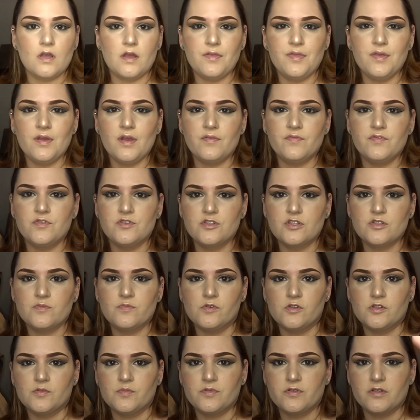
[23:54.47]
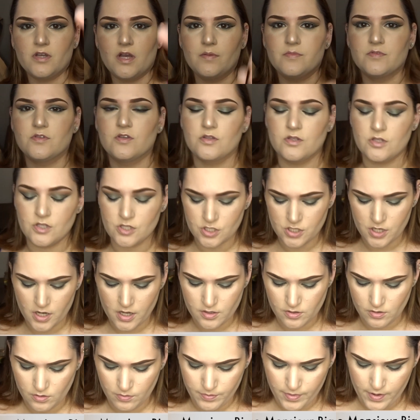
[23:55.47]
I think I've used this multiple times on this
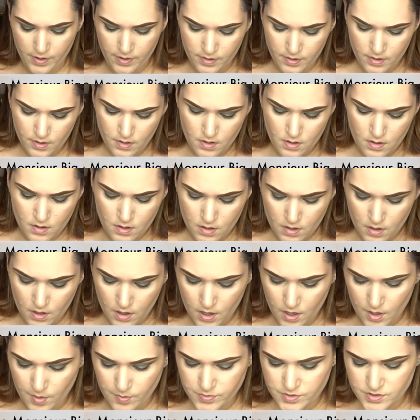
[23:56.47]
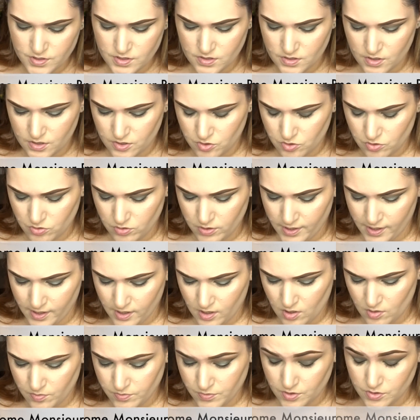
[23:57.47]
channel, but this is the new
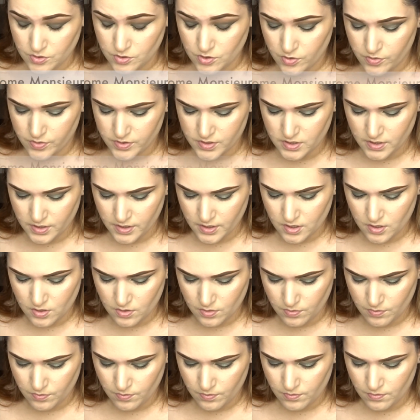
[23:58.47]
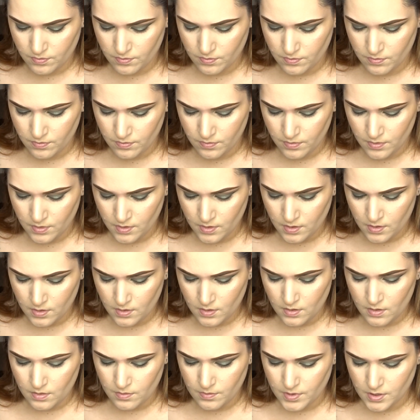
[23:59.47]
Lancome, the newest Lancome
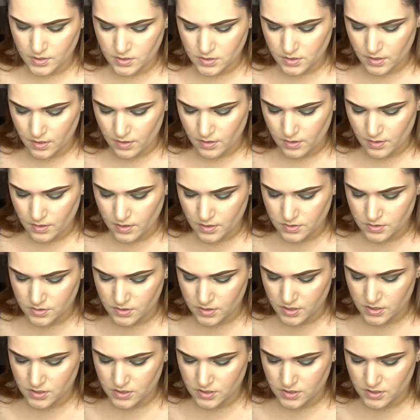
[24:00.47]
mascara. As you